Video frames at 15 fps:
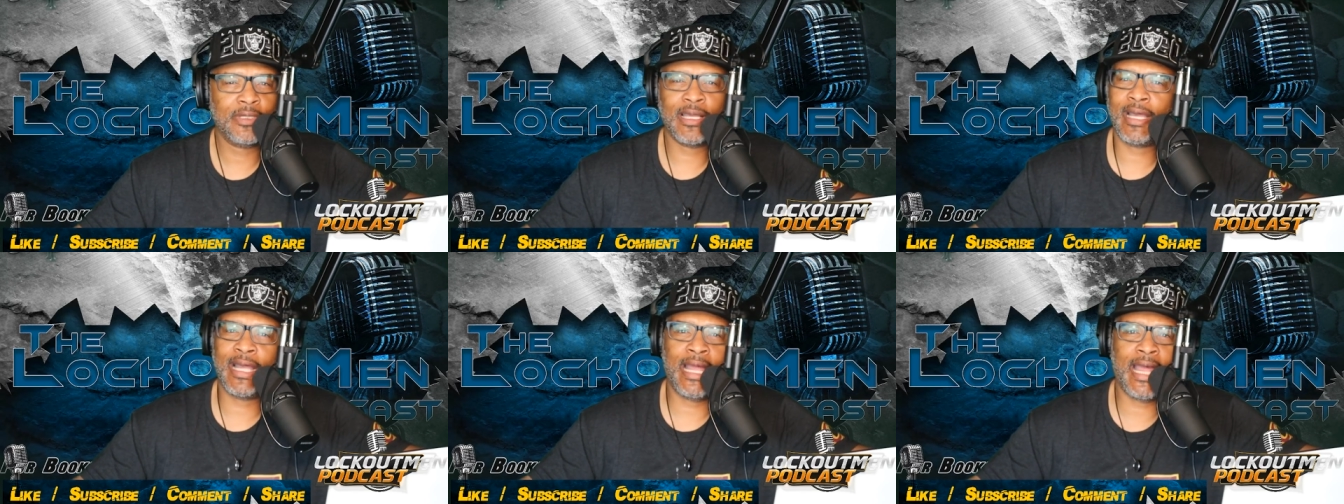
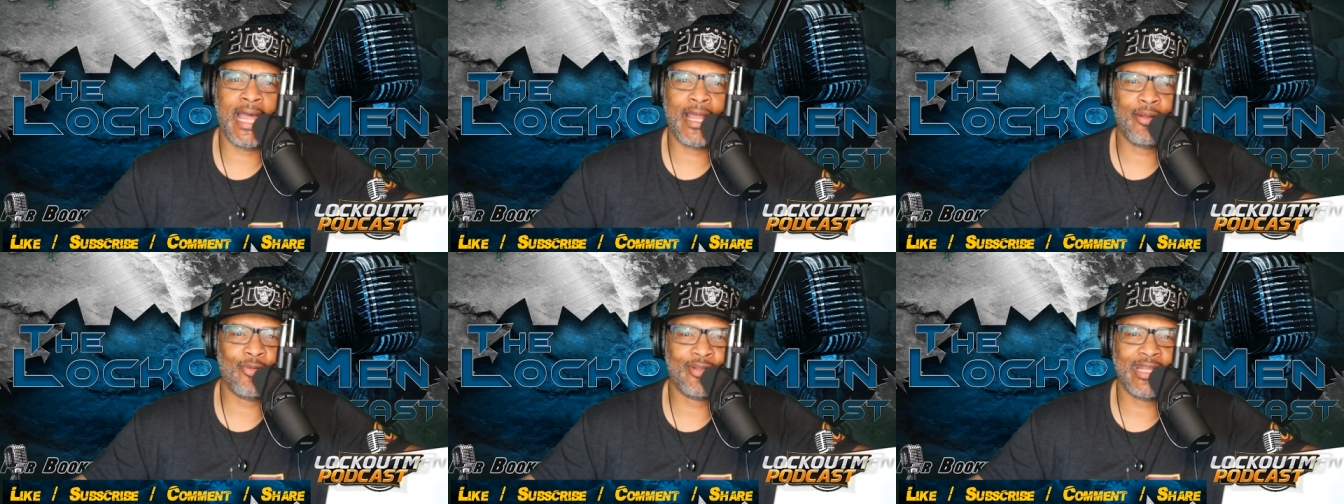
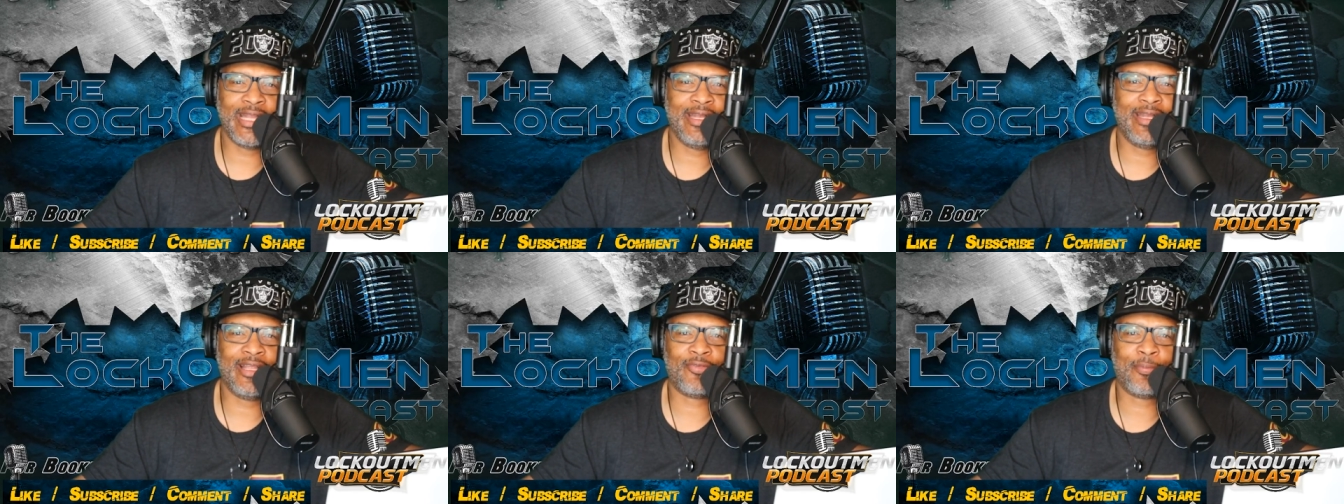I, I don't
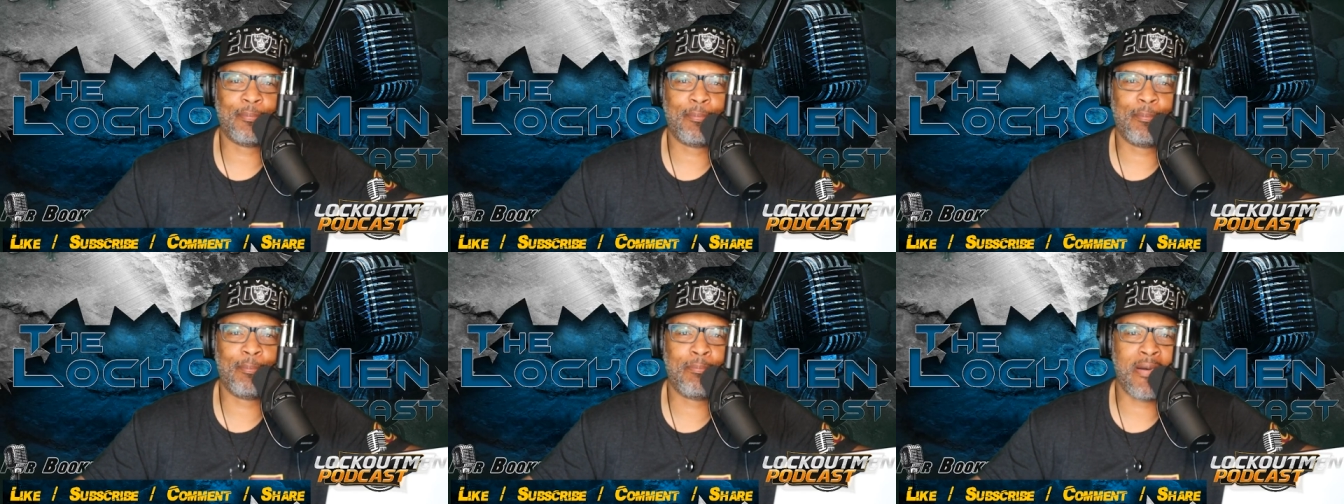think that's
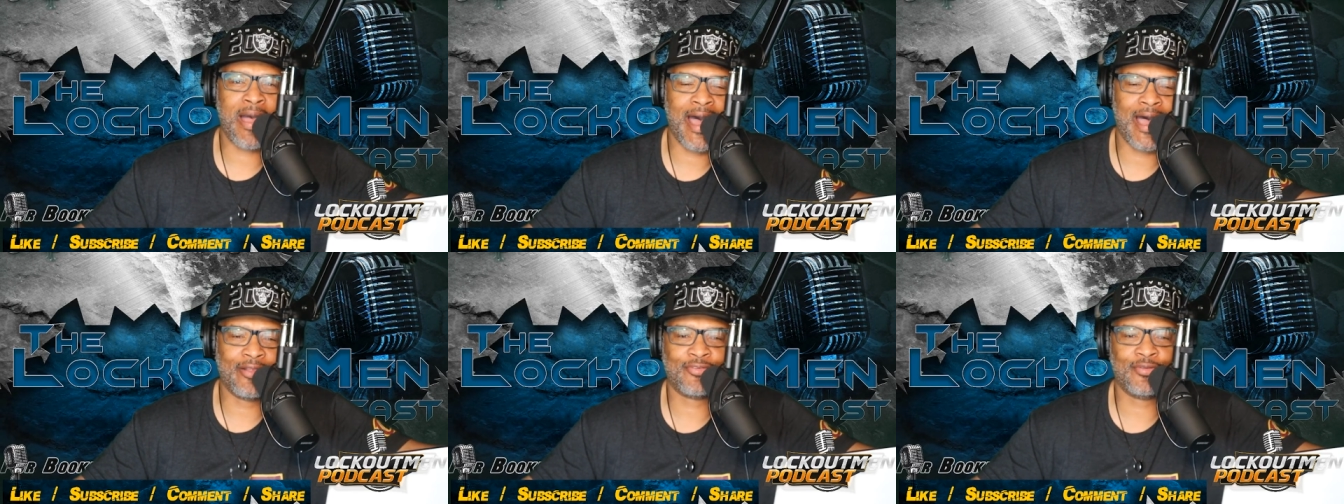
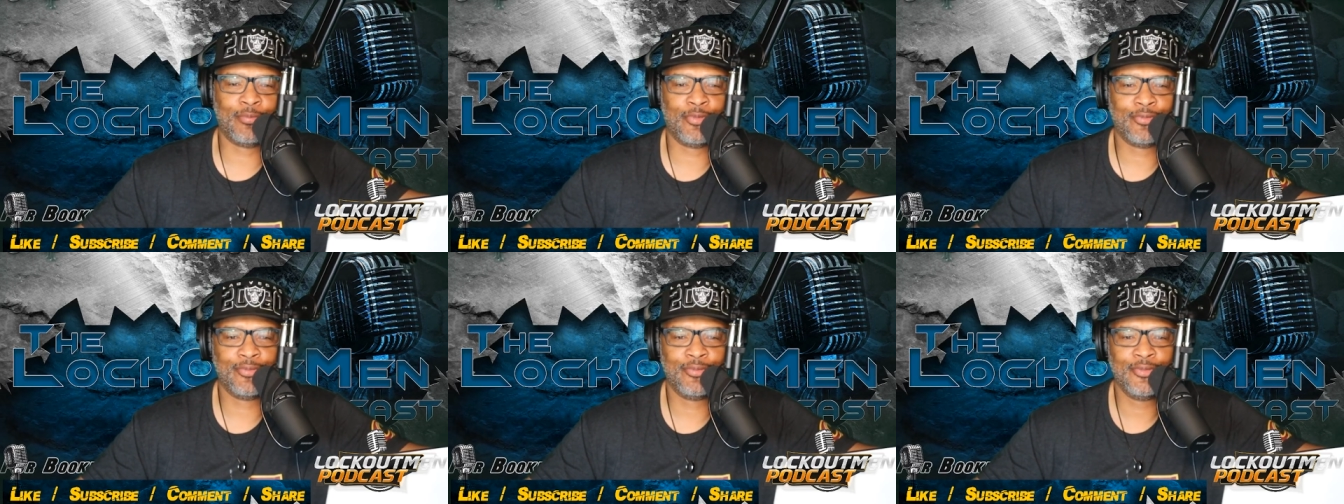
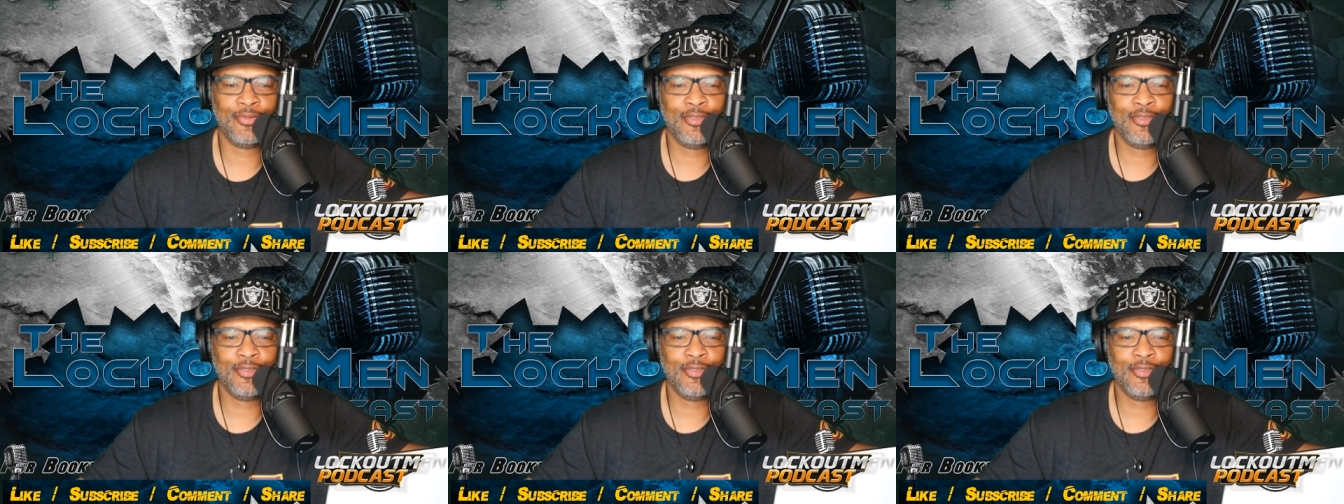possible